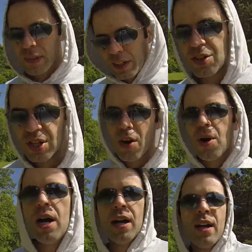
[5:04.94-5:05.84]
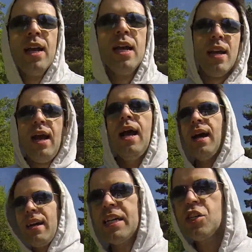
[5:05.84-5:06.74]
So
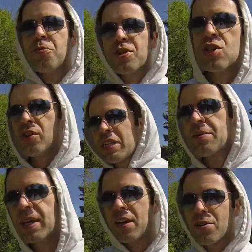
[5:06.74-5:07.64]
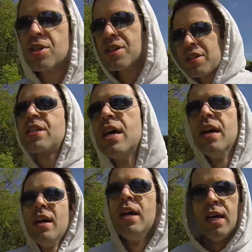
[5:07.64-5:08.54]
he's pursuing them. They go to this
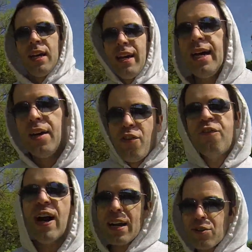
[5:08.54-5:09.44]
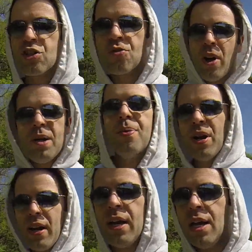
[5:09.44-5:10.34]
uh, fire swamp
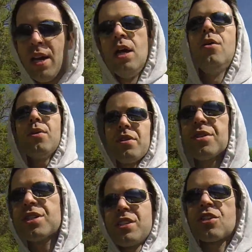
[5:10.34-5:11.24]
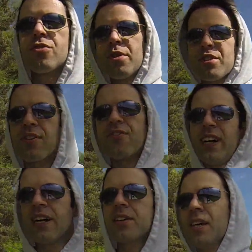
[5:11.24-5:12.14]
where there's these squirts of
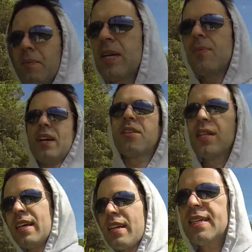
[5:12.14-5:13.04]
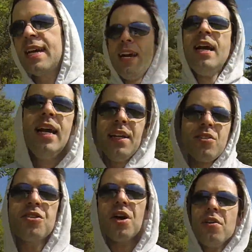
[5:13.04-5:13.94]
fire coming up out of the land.
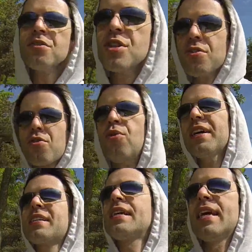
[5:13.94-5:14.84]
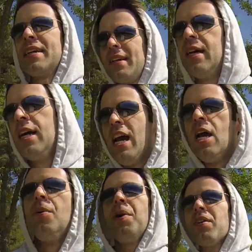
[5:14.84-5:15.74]
There's also quicksand.
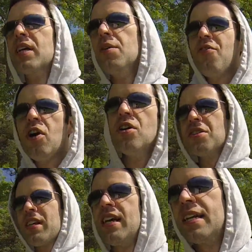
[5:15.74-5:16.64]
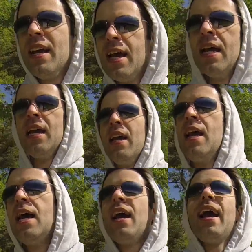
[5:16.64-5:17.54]
Buttercup falls in,
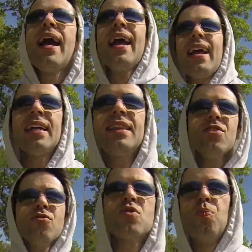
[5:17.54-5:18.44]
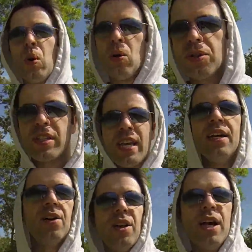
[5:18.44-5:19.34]
and this was bold as
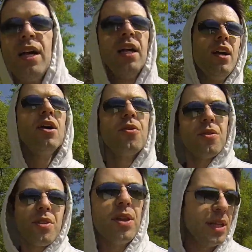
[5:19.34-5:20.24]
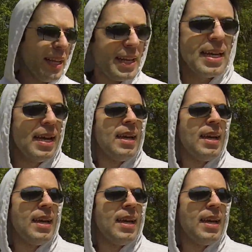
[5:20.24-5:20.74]
hell. Like,